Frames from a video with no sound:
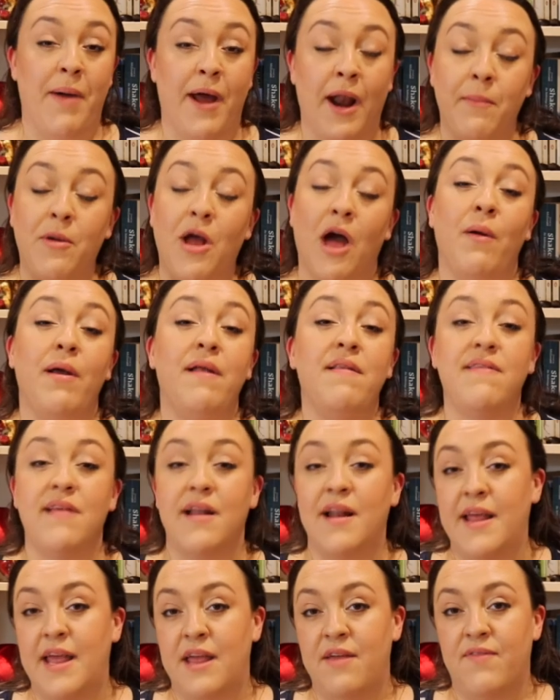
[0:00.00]
And I'm going to
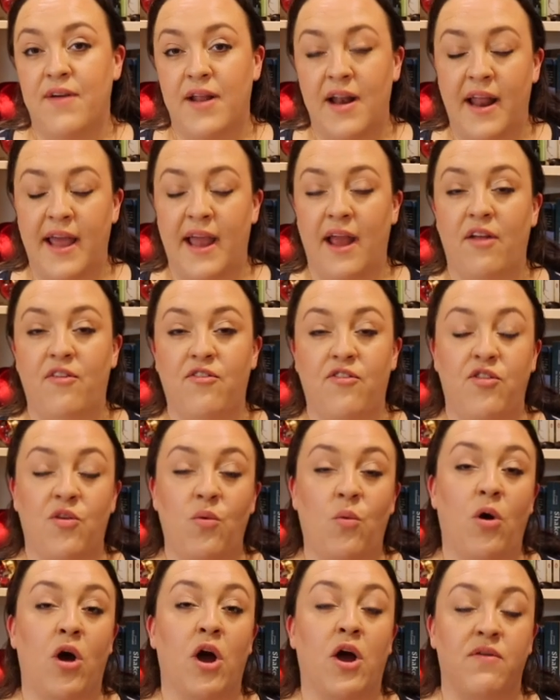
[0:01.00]
leave a link to
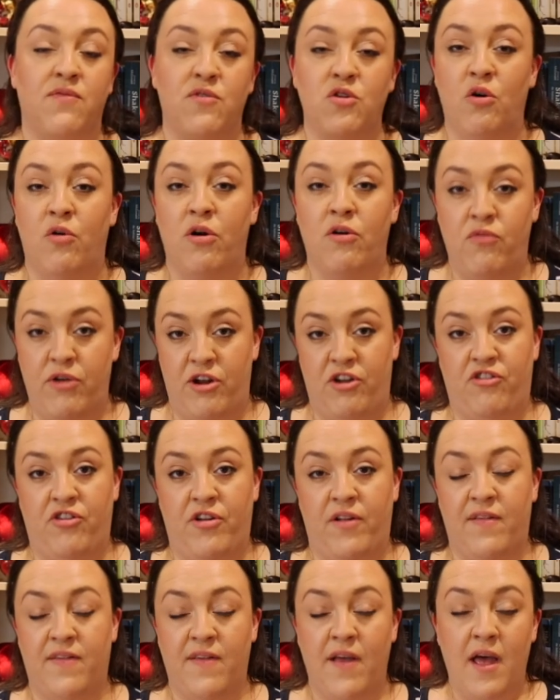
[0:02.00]
the work of Laura
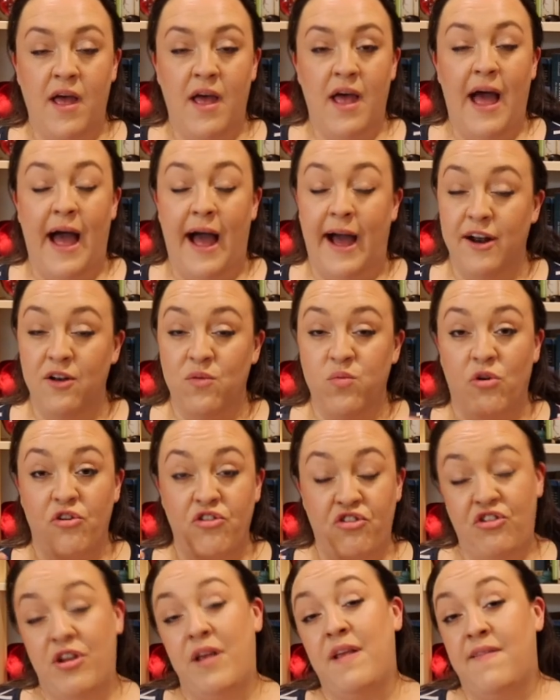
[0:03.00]
Richards and
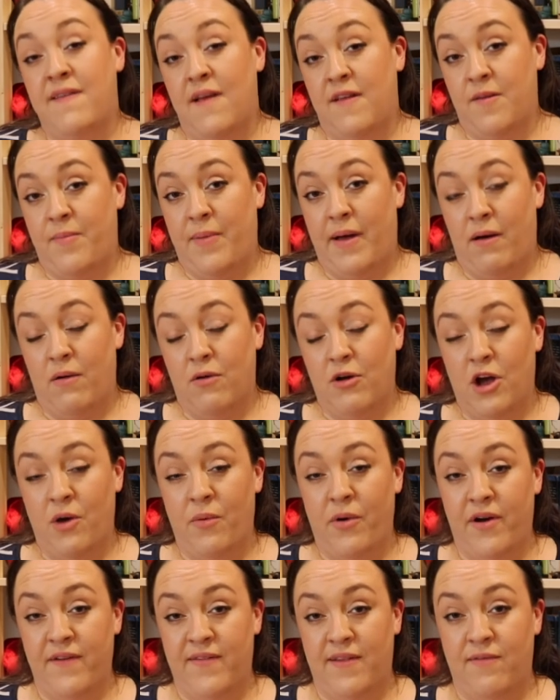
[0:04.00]
what she says about
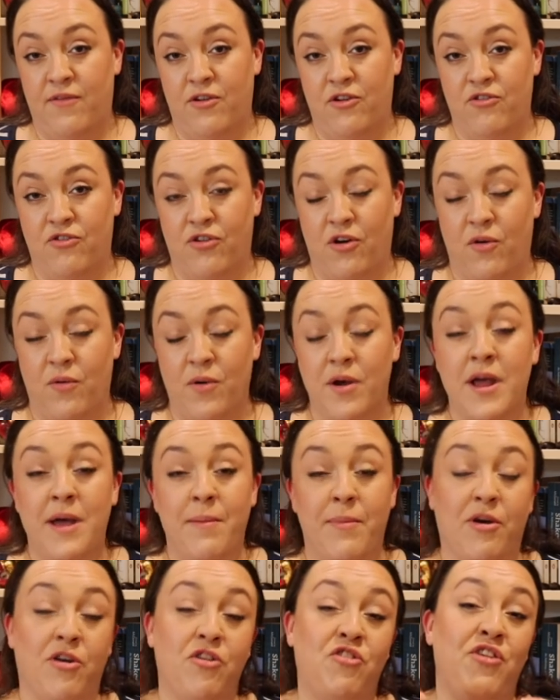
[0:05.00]
coercive control,
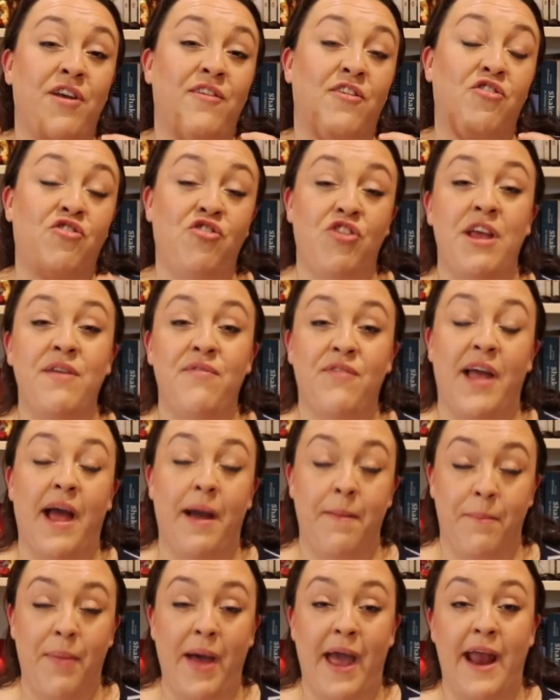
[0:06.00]
because she's a chief
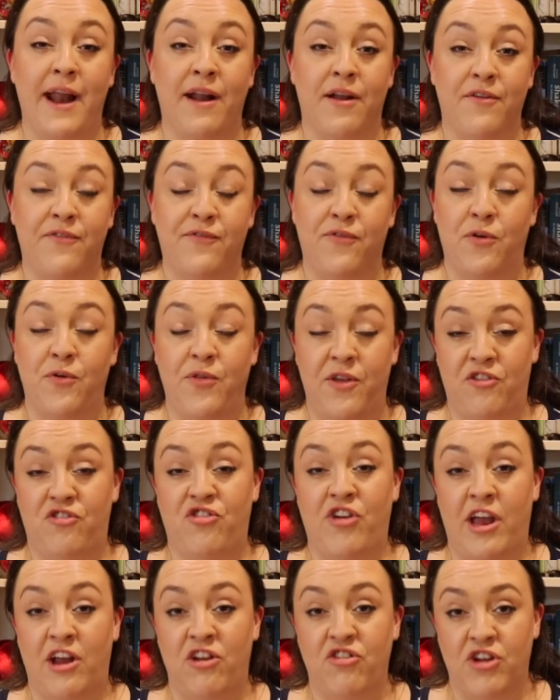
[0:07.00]
campaigner for this
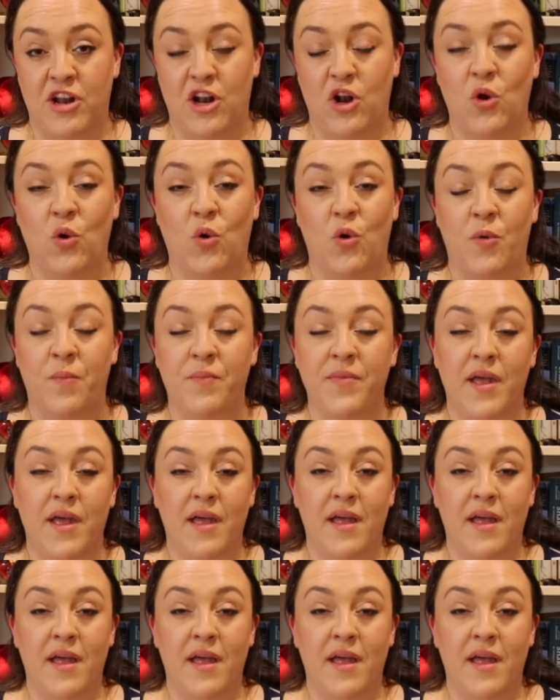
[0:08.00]
change in law.